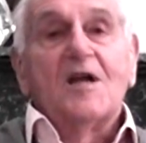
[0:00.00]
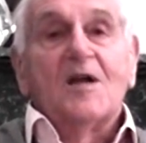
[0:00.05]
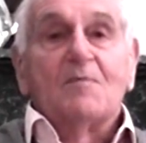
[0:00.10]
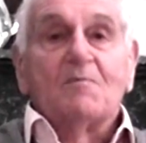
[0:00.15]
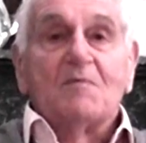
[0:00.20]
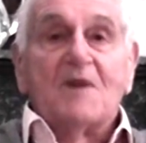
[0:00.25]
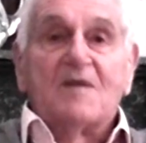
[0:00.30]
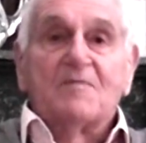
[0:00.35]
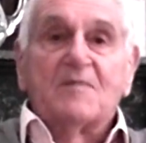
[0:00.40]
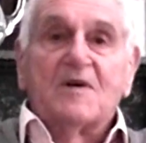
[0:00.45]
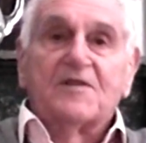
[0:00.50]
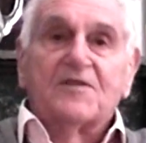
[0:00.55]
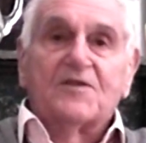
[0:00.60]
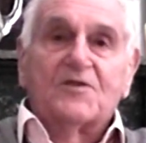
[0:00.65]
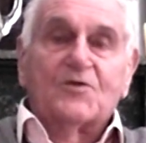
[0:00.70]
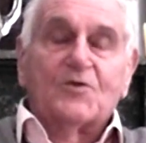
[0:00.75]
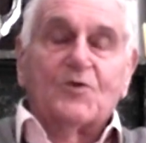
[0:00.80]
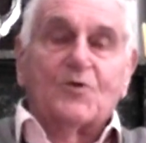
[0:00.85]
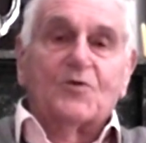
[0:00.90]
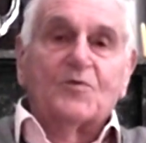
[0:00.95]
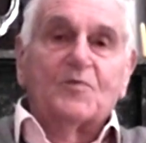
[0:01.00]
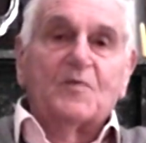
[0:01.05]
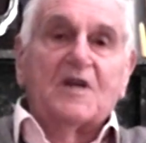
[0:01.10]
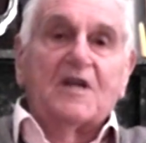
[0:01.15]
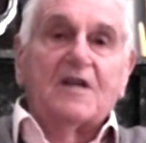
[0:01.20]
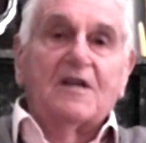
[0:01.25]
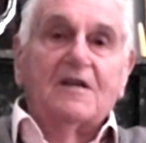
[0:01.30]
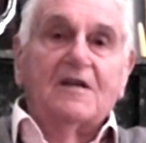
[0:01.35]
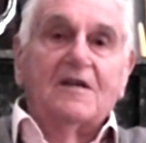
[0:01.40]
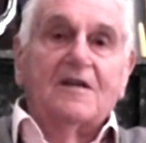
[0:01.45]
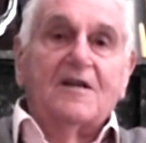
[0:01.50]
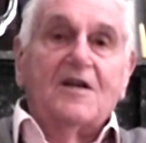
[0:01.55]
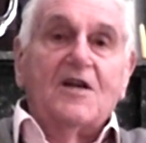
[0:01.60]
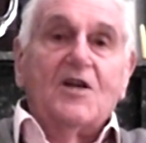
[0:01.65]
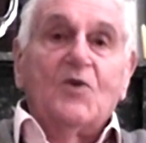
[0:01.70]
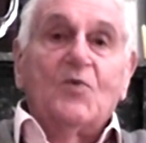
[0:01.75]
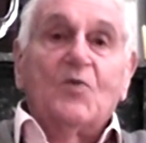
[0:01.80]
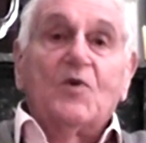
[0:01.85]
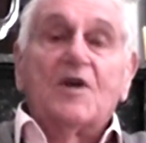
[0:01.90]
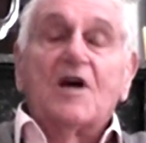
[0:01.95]
My mother taught me
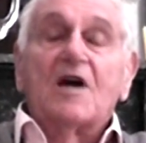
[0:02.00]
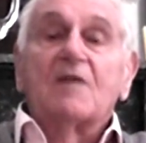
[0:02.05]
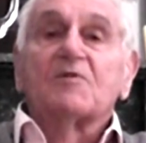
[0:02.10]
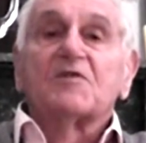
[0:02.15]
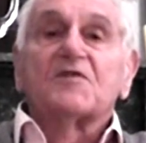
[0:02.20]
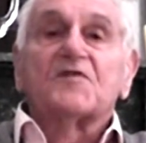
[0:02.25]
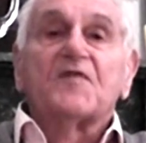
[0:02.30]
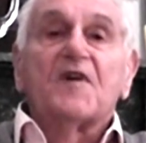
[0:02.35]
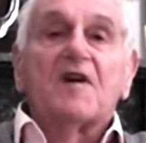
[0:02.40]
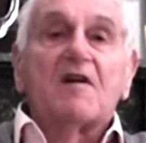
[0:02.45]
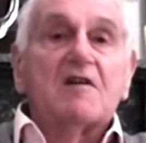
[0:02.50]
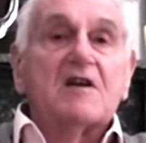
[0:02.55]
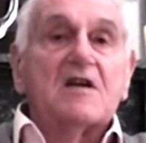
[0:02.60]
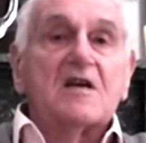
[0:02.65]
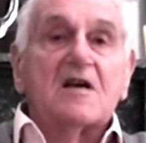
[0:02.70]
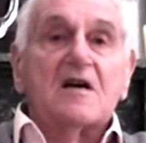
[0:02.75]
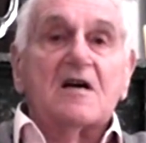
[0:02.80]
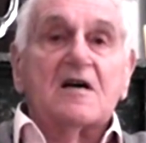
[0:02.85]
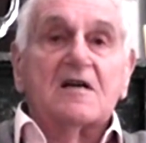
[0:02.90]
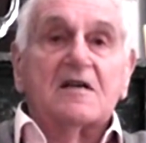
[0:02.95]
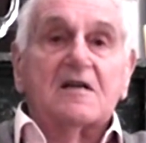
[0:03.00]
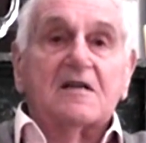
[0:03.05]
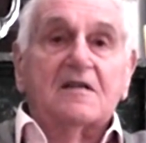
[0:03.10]
when I was very young,